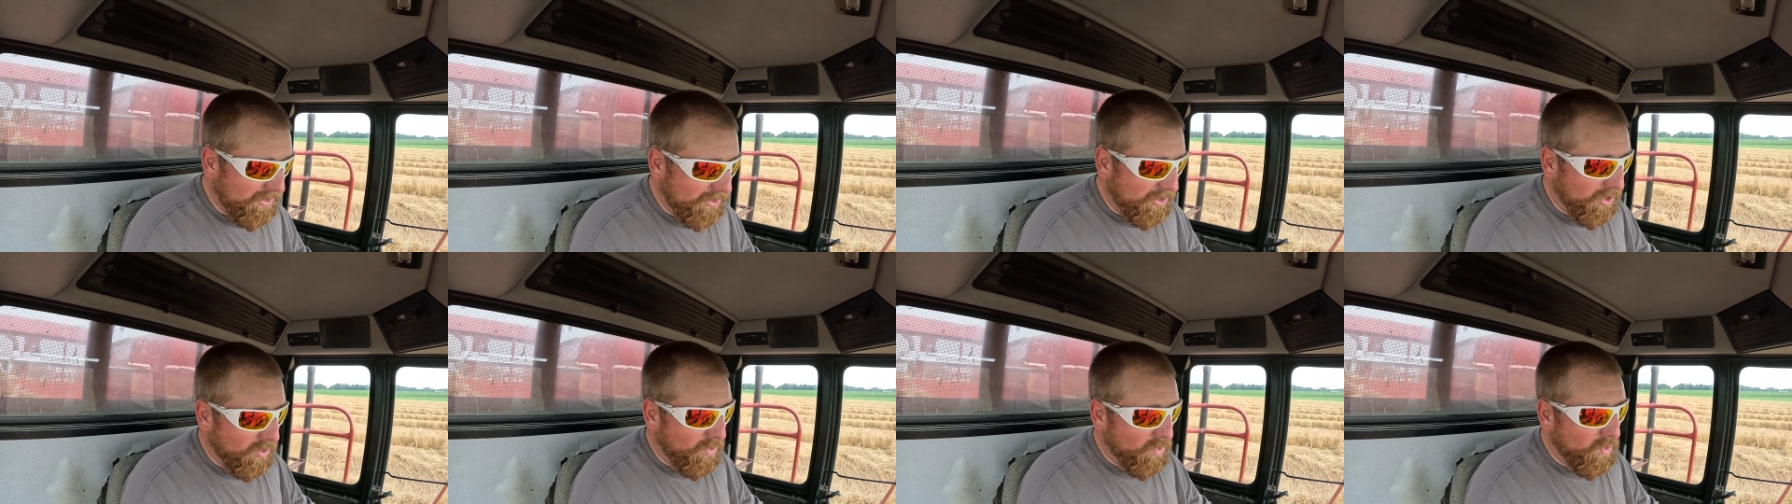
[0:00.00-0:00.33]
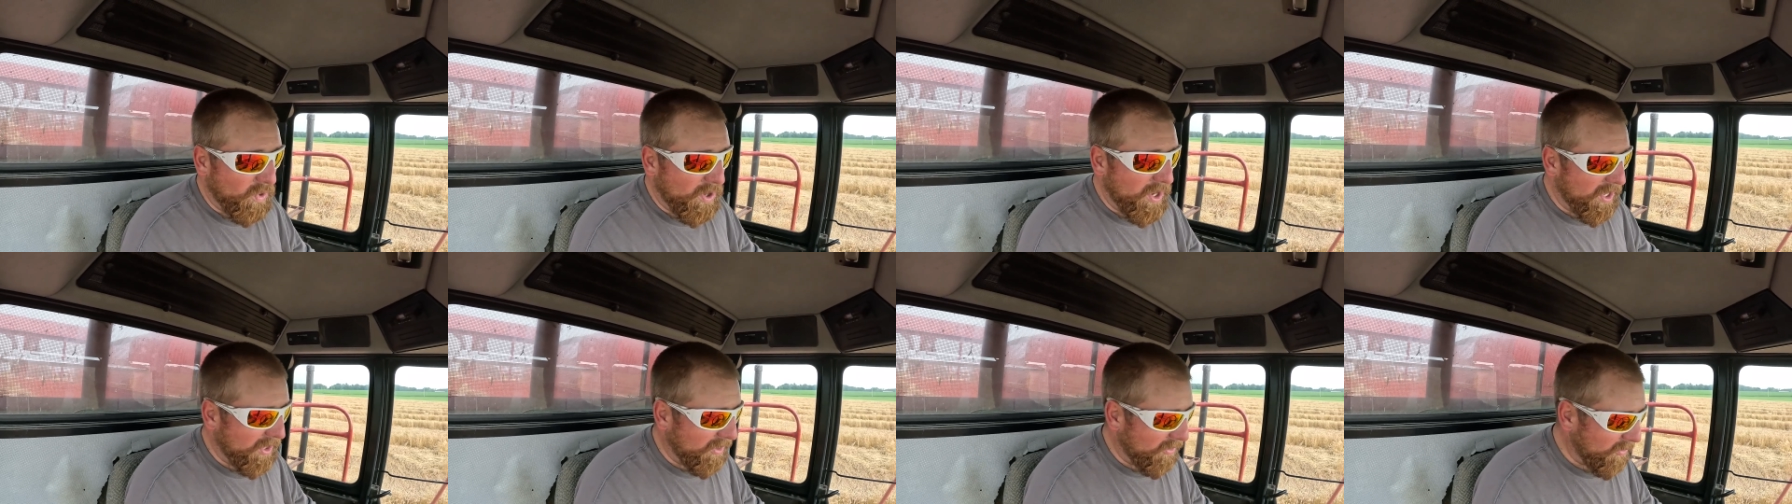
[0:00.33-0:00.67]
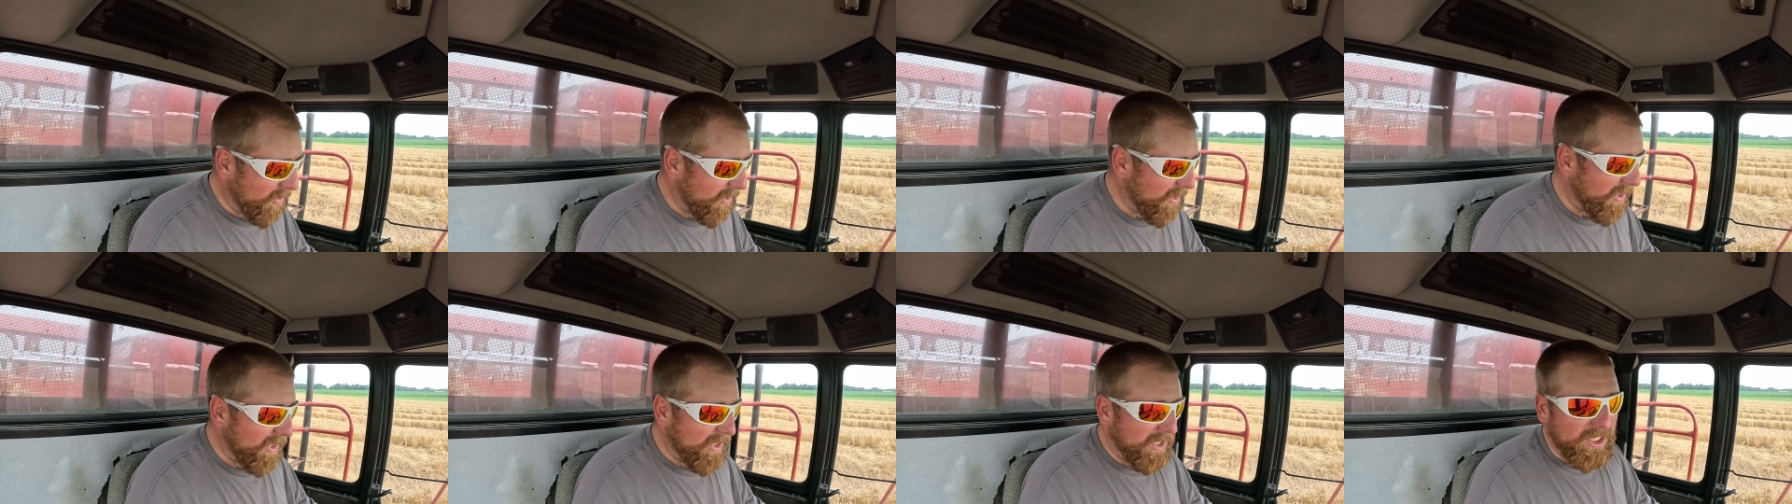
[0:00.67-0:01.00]
the wind
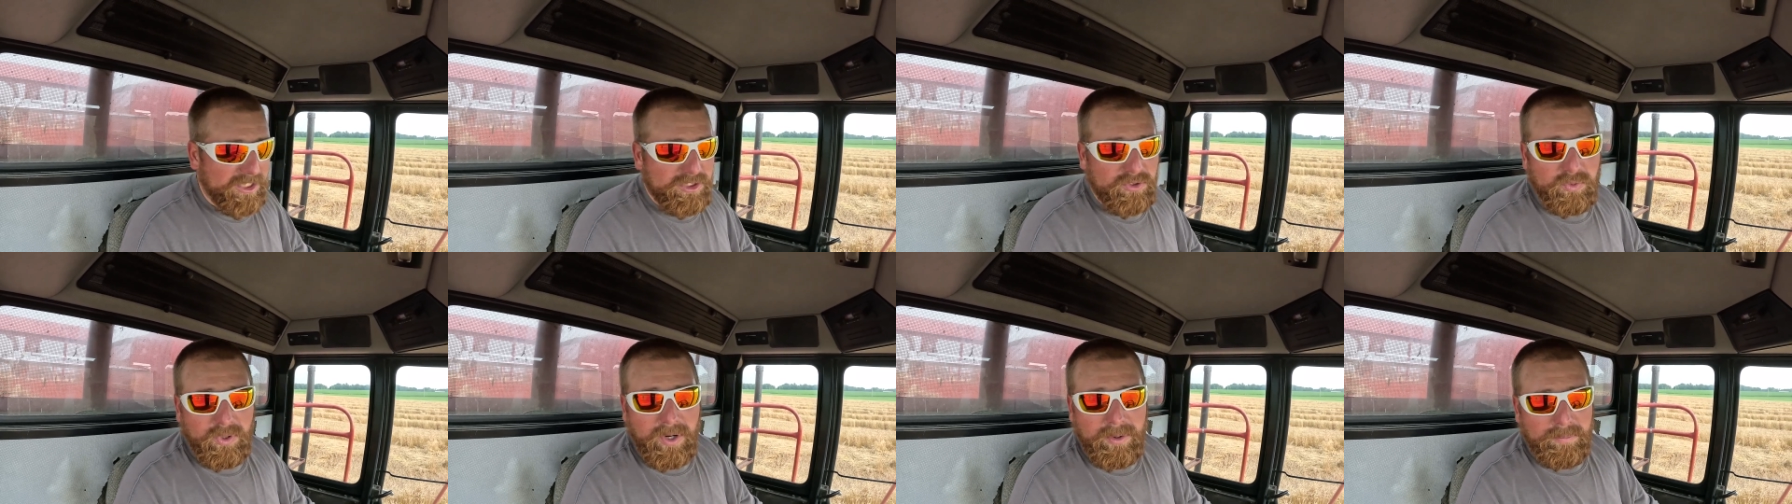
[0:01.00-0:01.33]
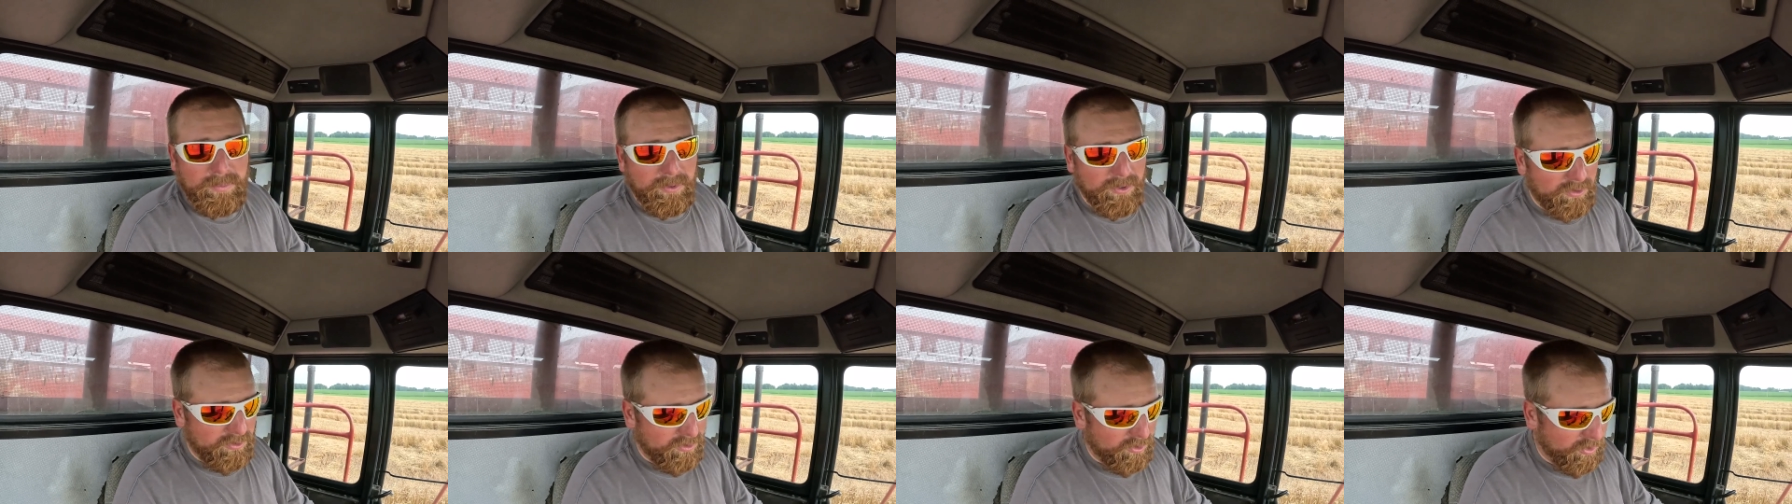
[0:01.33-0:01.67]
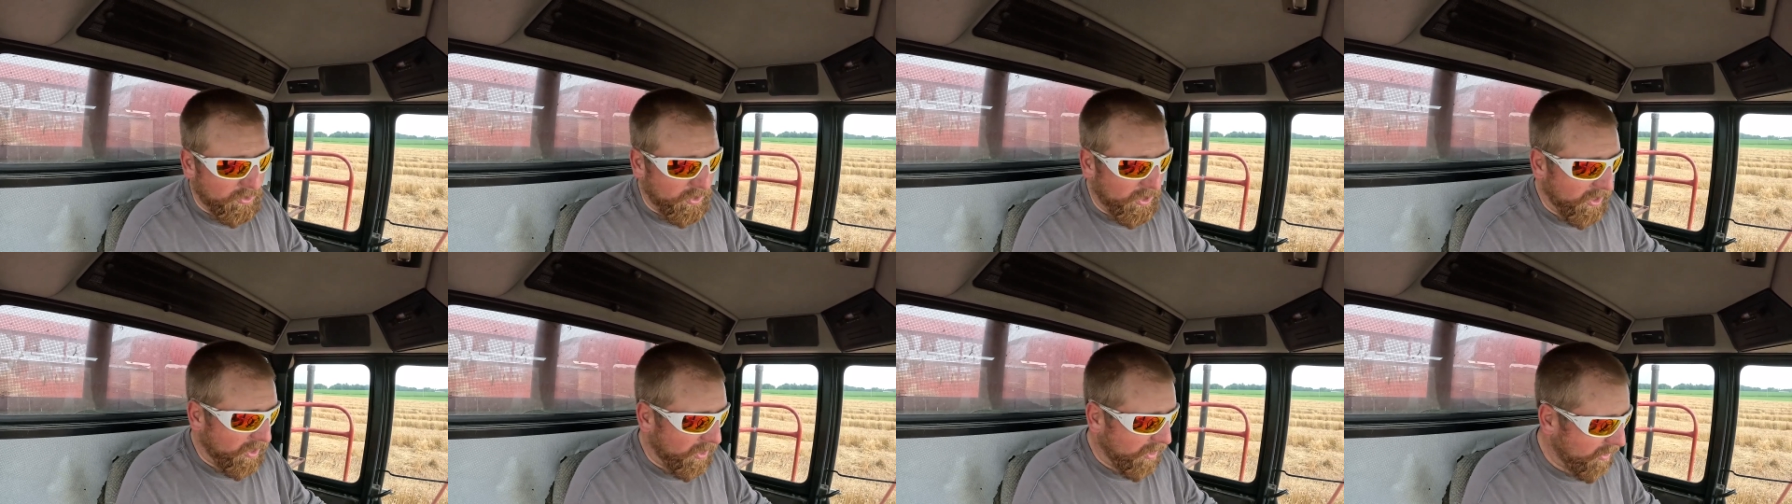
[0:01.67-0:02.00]
really gets ripping
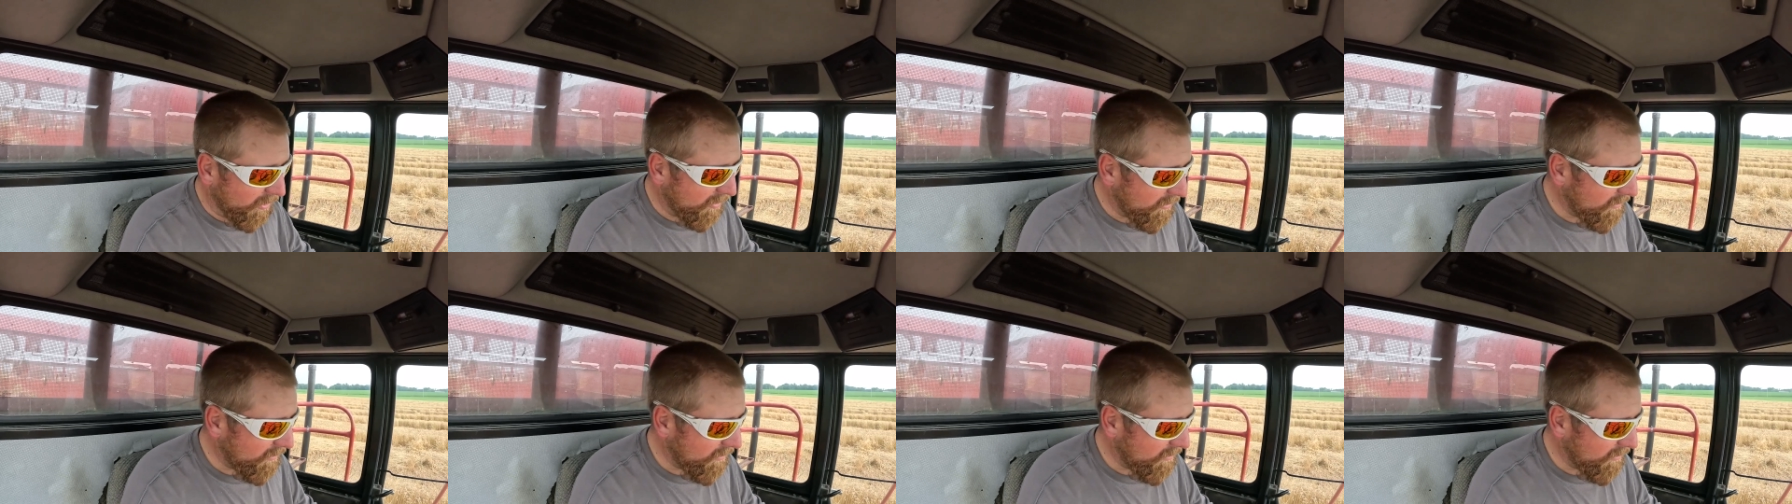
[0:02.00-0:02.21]
through here.